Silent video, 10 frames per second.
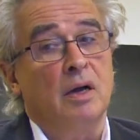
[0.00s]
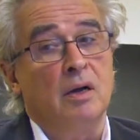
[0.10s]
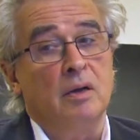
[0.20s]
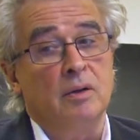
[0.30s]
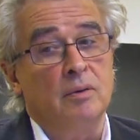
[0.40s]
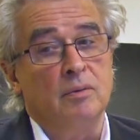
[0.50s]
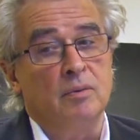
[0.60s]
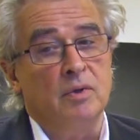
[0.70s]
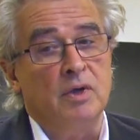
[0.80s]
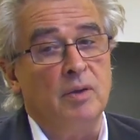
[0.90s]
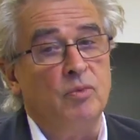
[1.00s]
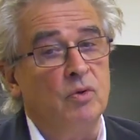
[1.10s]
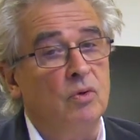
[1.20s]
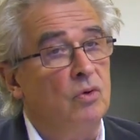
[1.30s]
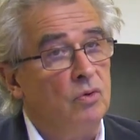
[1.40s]
I came
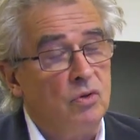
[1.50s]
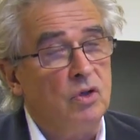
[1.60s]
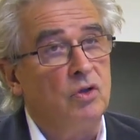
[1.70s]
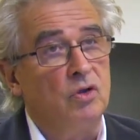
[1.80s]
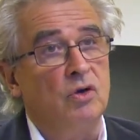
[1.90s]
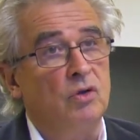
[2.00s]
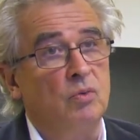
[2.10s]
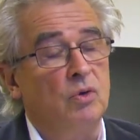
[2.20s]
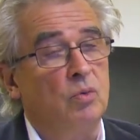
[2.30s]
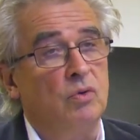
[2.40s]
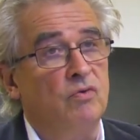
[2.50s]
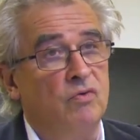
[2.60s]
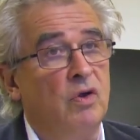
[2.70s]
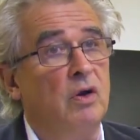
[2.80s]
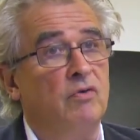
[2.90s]
to good teachers, which was
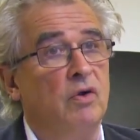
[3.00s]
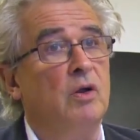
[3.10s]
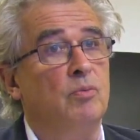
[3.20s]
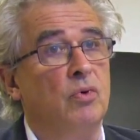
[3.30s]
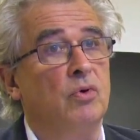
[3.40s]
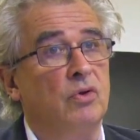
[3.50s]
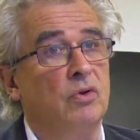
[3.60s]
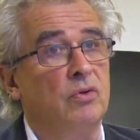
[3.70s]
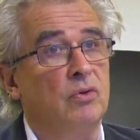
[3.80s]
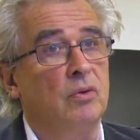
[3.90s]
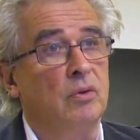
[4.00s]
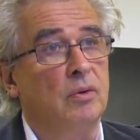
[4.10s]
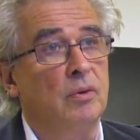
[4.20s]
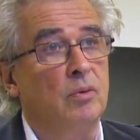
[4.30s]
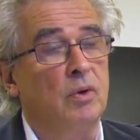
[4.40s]
very, very important
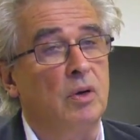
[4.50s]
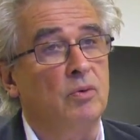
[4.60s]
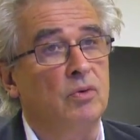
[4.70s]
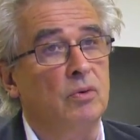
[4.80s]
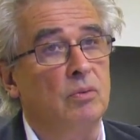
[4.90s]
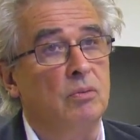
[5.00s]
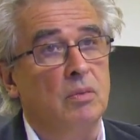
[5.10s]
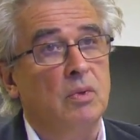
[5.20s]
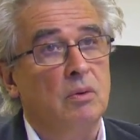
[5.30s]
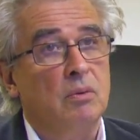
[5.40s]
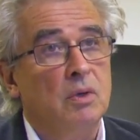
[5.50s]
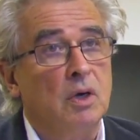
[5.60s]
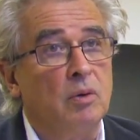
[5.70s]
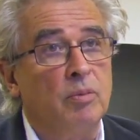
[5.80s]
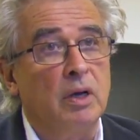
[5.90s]
when I was a
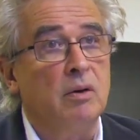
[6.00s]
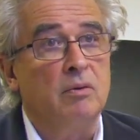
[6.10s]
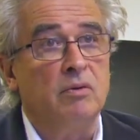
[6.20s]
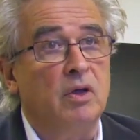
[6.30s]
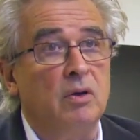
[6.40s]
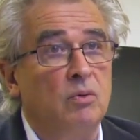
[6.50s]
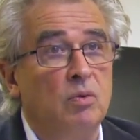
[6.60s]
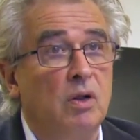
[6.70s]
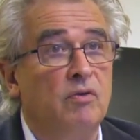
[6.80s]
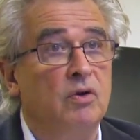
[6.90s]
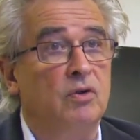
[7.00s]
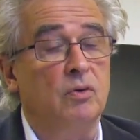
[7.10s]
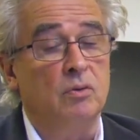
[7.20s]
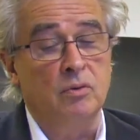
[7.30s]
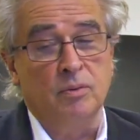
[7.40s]
young man, 10 or 12 years
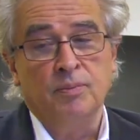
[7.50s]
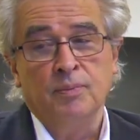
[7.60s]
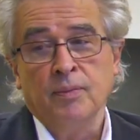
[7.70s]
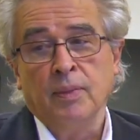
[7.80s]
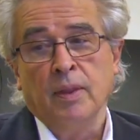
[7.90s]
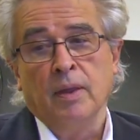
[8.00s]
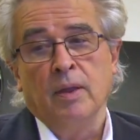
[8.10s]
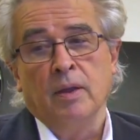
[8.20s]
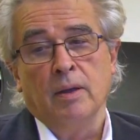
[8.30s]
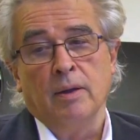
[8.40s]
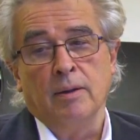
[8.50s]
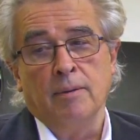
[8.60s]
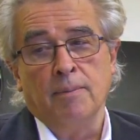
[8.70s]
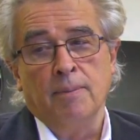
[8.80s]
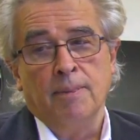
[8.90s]
old.
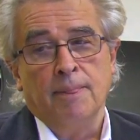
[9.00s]
And